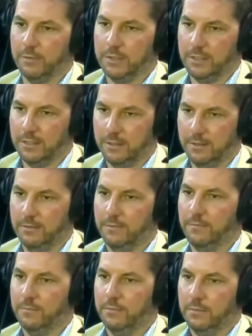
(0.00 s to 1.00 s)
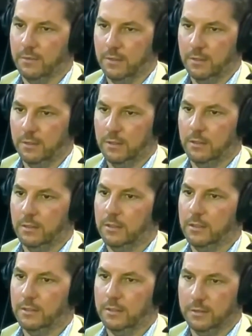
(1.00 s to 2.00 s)
that was back before it was even the cool thing
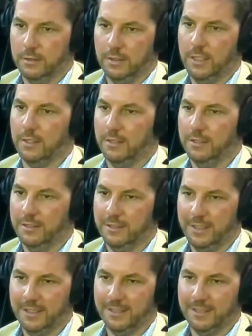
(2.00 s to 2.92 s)
to do. Look at you guys.